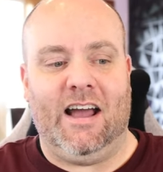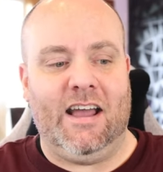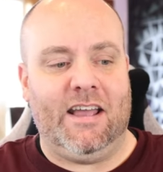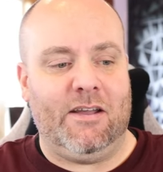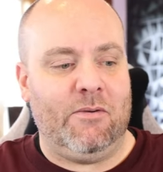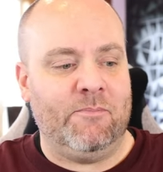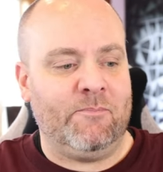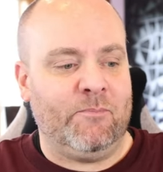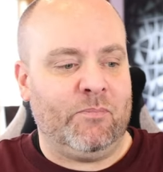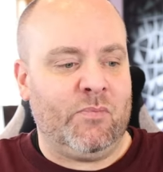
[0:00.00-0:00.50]

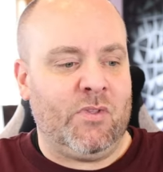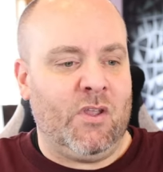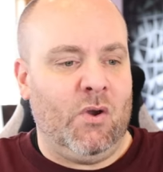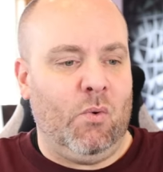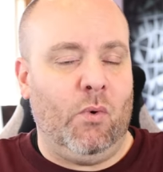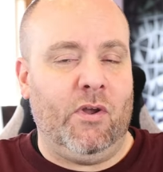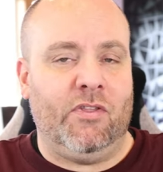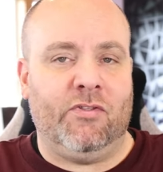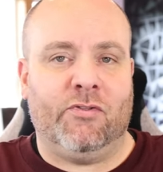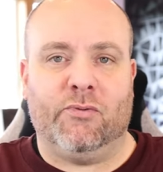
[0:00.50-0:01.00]
I
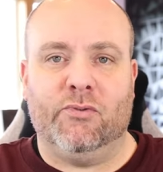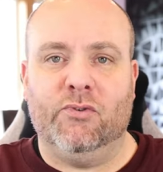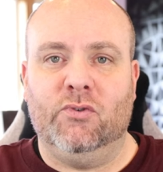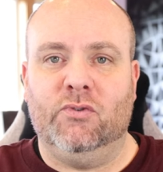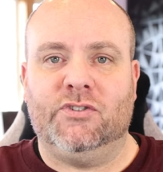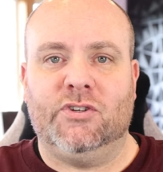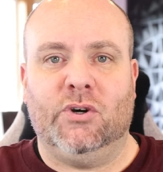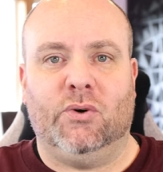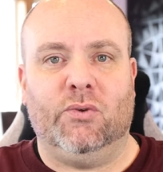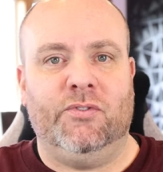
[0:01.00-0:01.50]
went
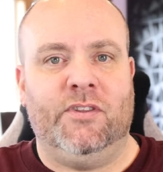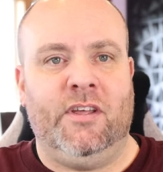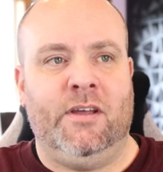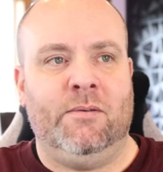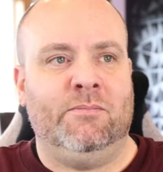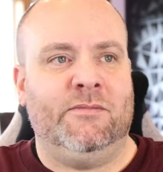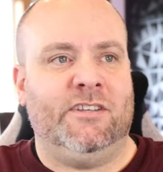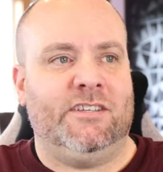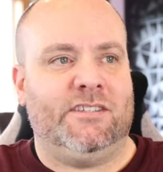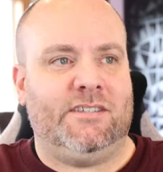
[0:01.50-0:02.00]
through, told
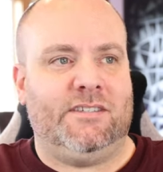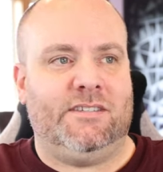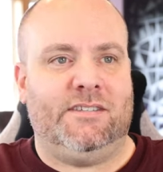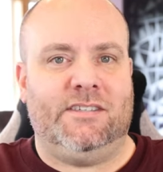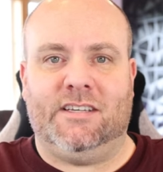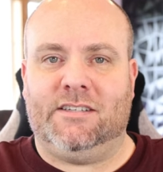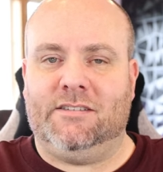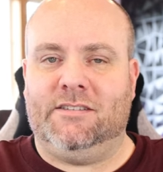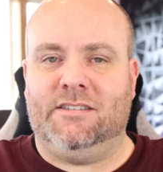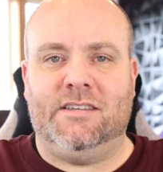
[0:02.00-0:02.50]
them the
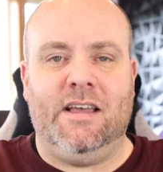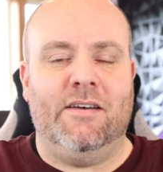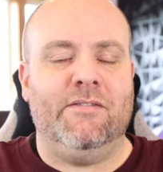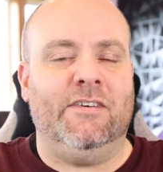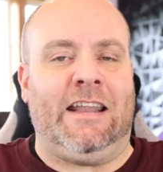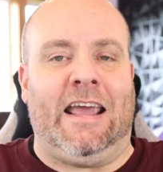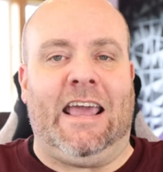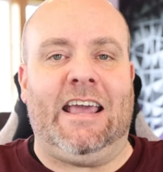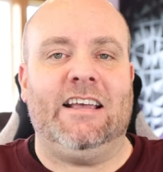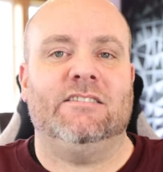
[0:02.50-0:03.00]
six,
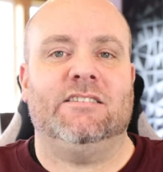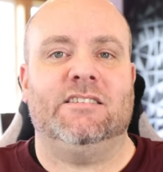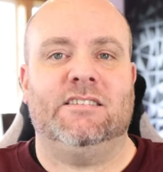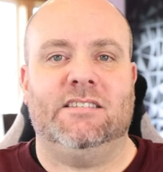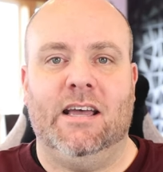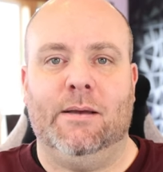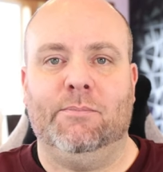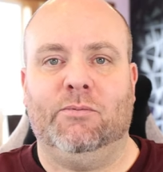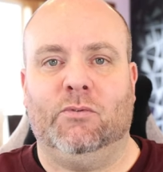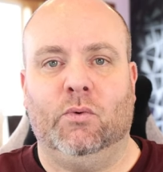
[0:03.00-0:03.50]
seven, eight
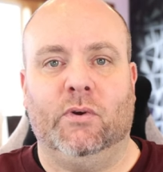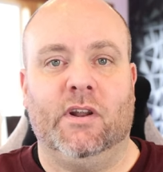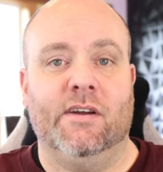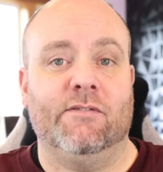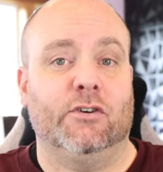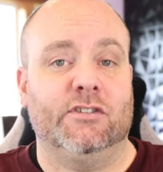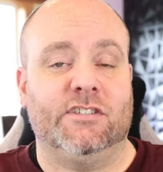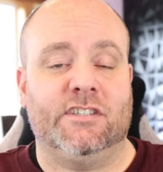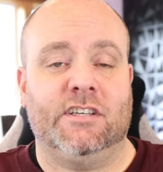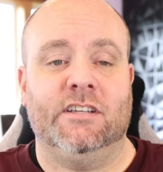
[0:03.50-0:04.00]
steps,
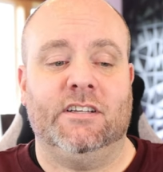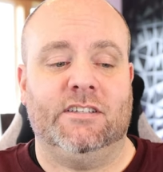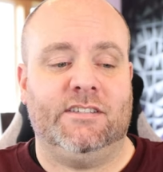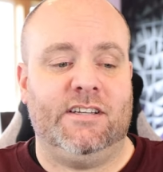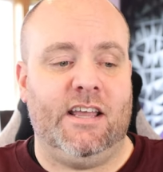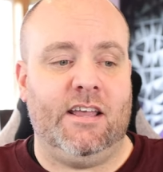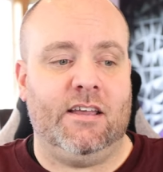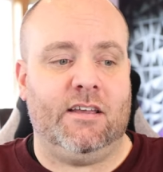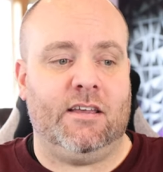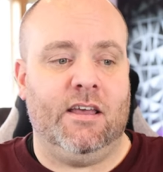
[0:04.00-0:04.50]
whatever it's going to
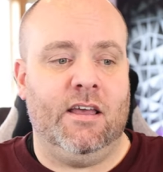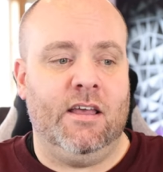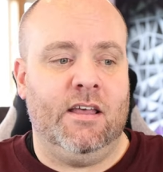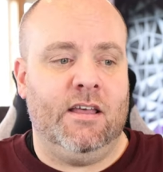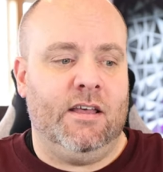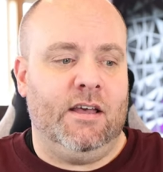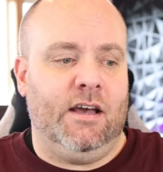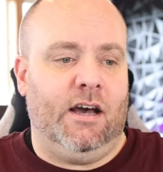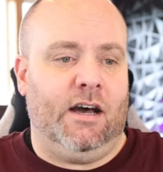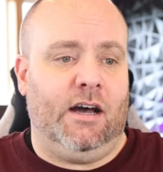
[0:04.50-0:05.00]
take
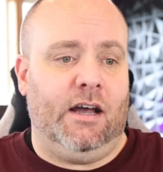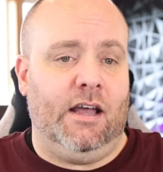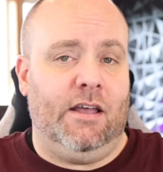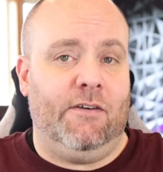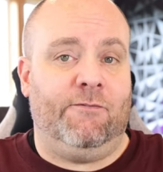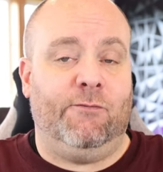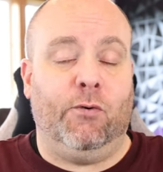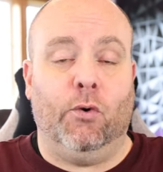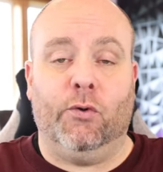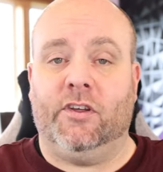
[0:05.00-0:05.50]
uh,
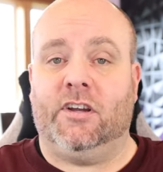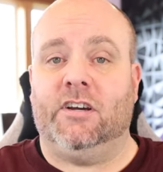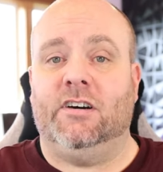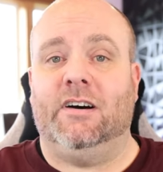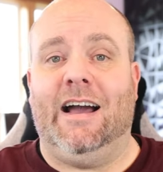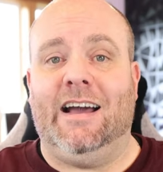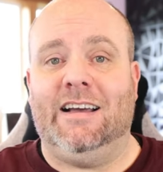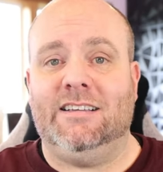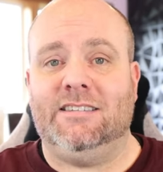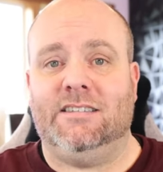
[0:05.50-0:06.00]
for the
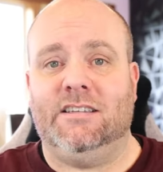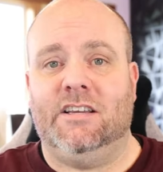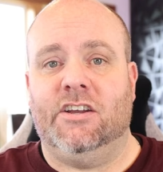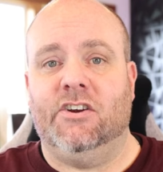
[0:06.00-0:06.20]
class.